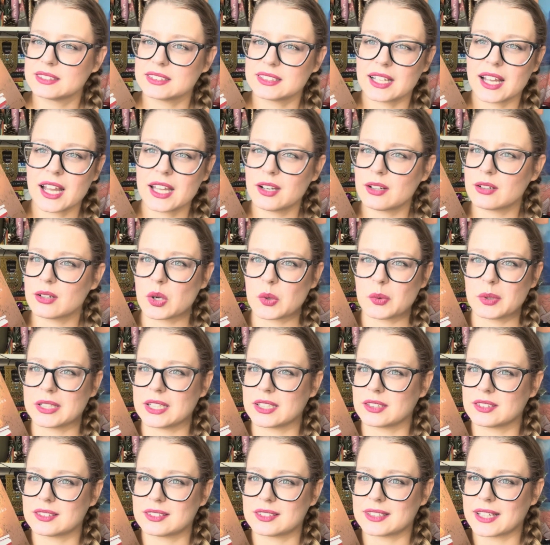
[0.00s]
I don't know what
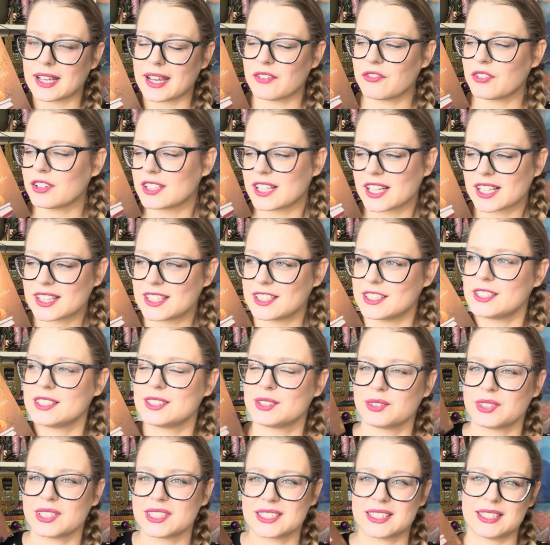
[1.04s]
else to say. I feel like this
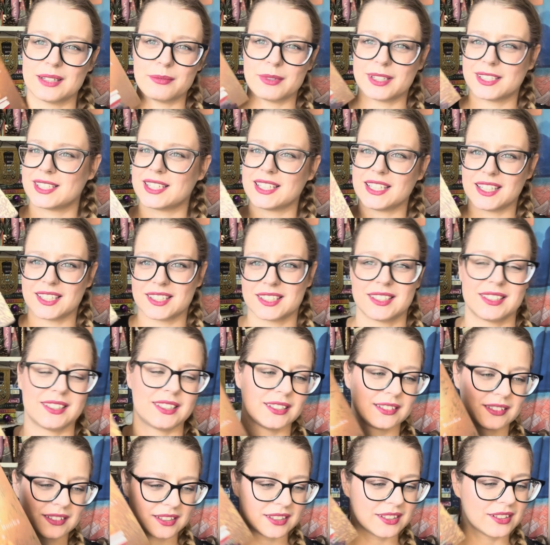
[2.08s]
was the messiest
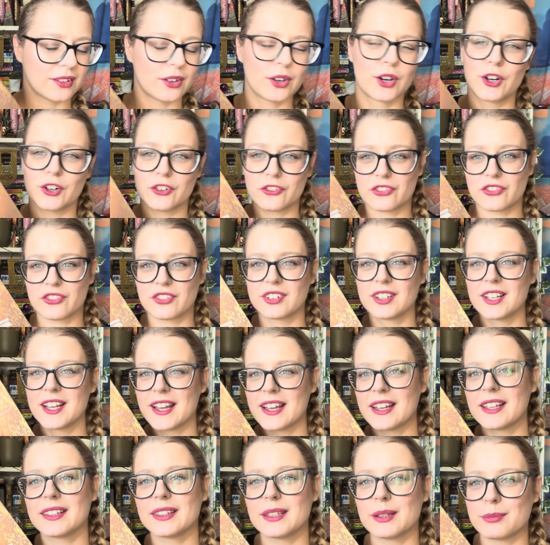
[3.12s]
of
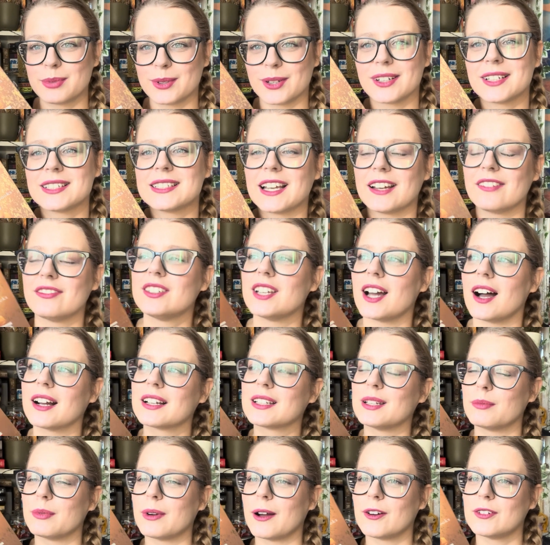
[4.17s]
the books I've talked
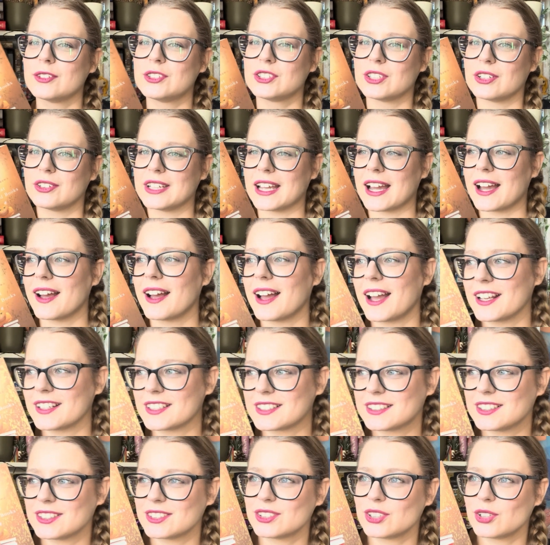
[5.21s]
about, so yeah, I
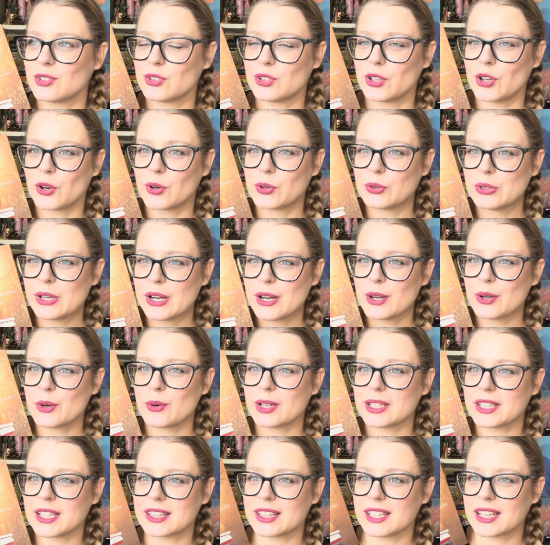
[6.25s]
still don't know
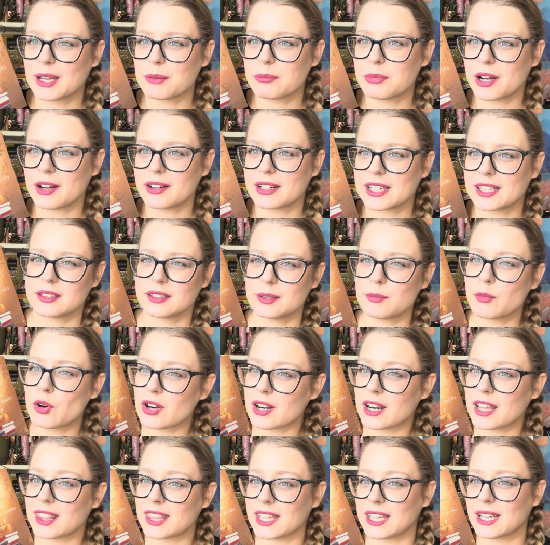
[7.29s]
what I think about it. The more
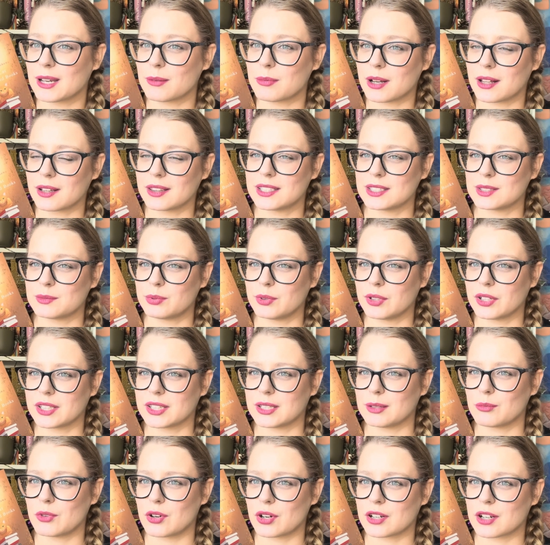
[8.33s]
I think about this book, the
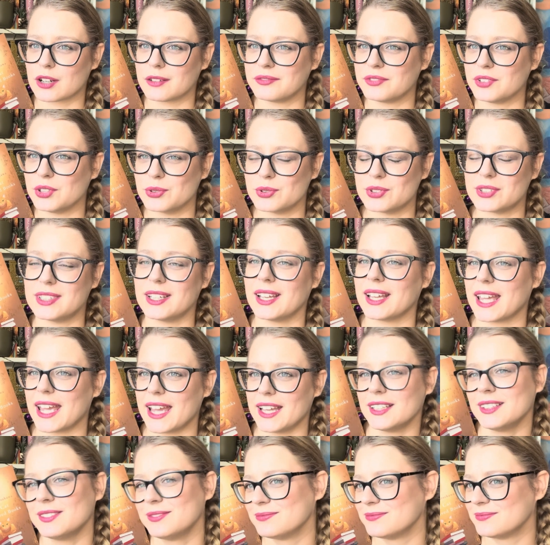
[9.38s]
more confused I
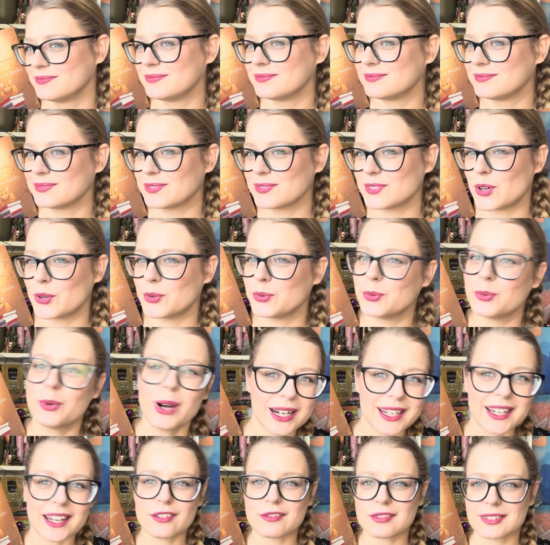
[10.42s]
get of what
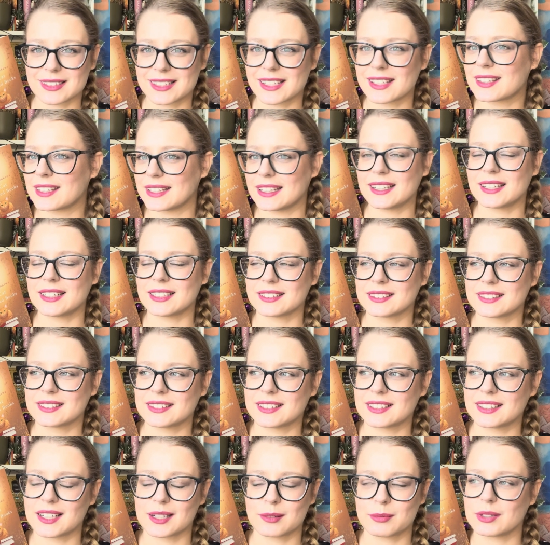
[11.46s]
I really think
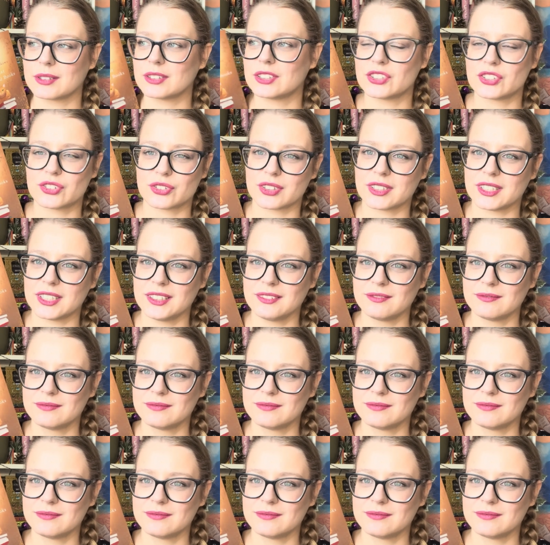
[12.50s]
about the story.